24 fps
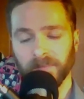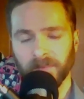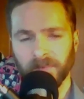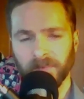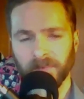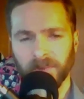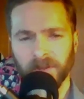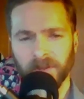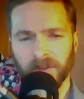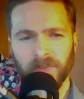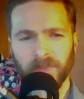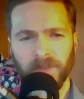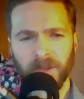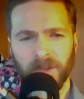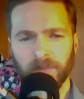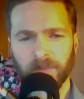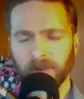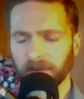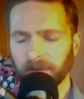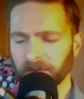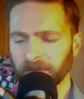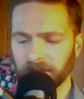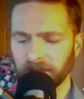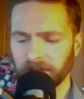You know, think
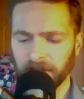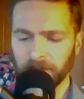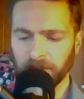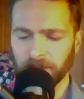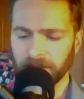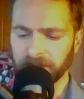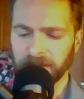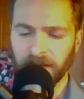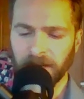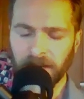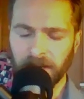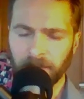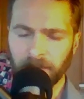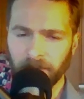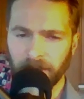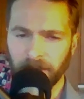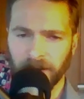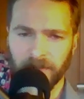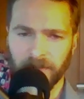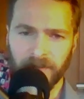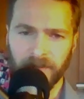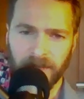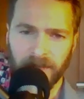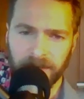about the
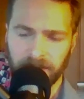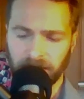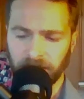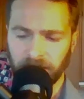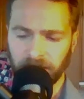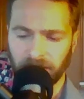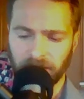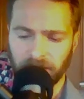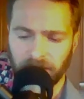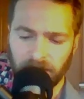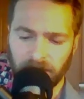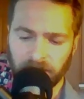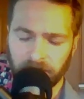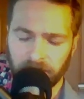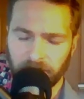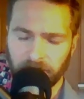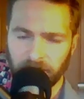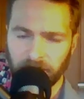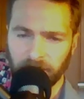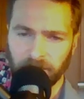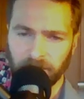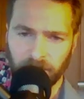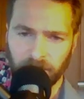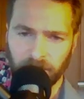timeline on that day, on the
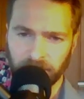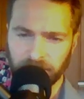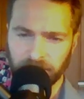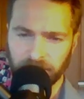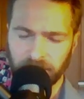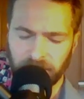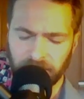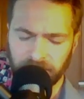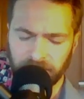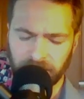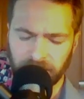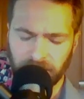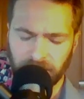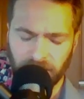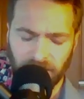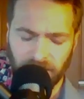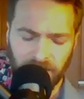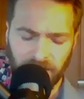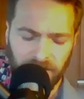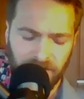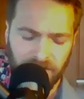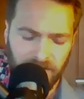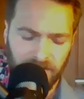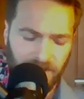very first
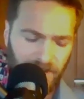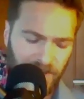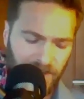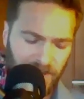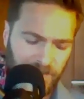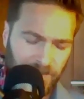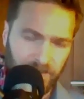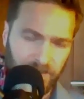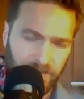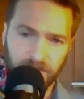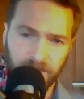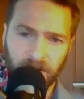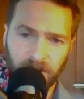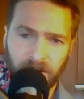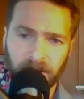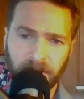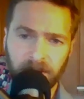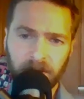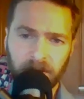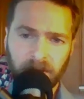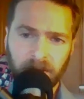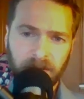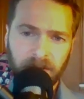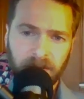Easter. The Gospel of
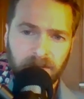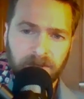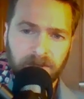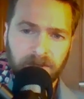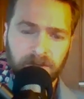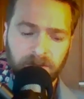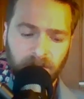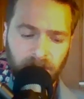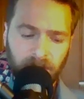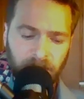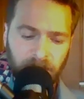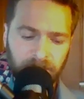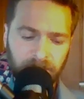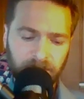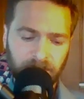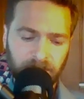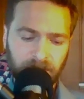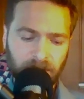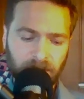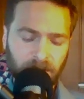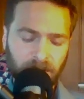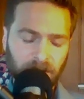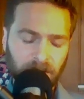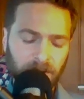John describes
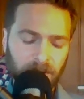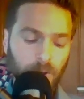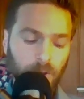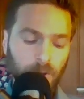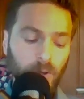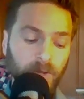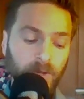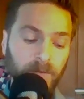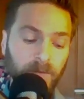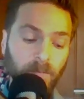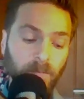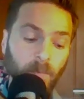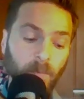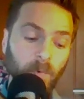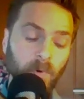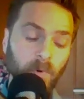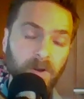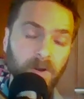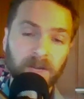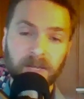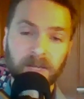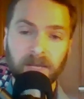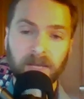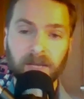an early
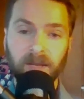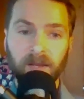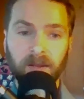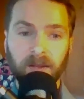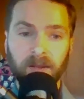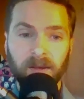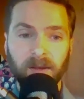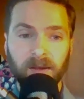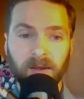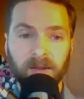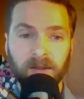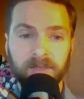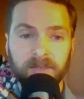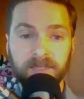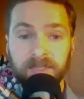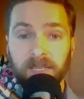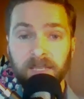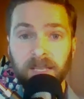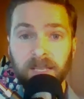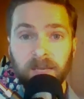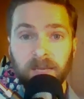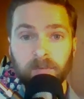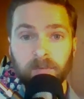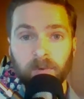morning
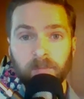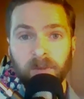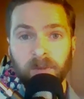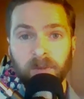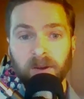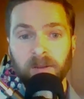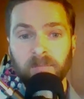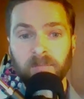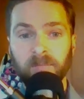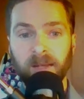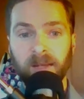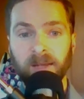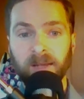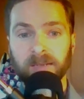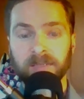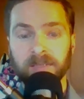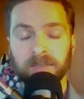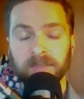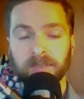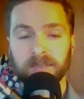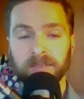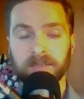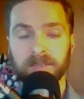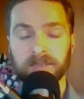scene where Mary
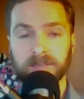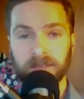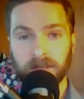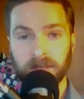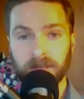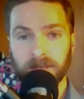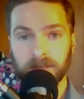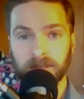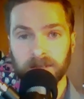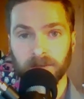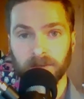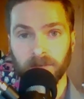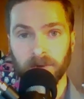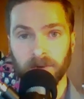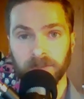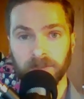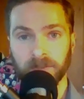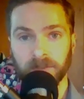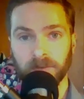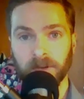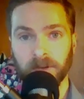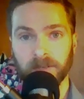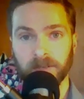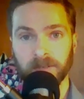Magdalene sees the
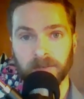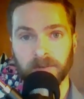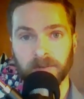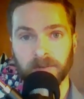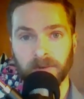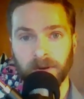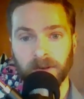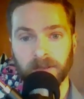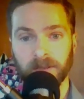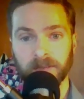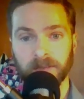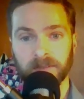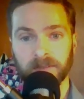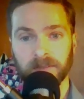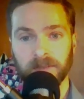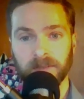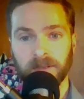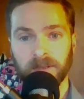resurrected Christ.